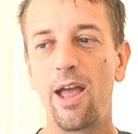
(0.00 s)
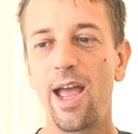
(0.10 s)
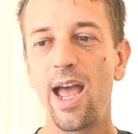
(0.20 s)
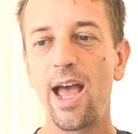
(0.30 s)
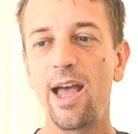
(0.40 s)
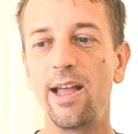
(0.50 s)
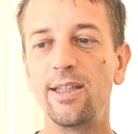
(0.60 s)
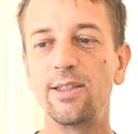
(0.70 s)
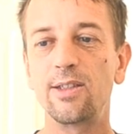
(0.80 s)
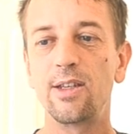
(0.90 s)

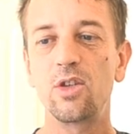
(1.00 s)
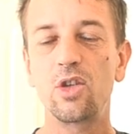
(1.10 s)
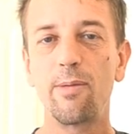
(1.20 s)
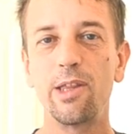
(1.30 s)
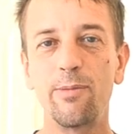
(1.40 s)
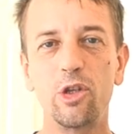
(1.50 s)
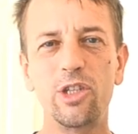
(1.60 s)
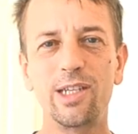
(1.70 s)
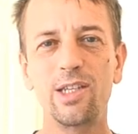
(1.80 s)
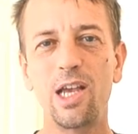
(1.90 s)
And some of them are
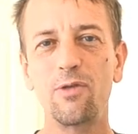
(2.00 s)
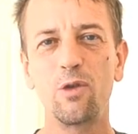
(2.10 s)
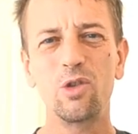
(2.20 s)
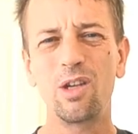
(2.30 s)
successful.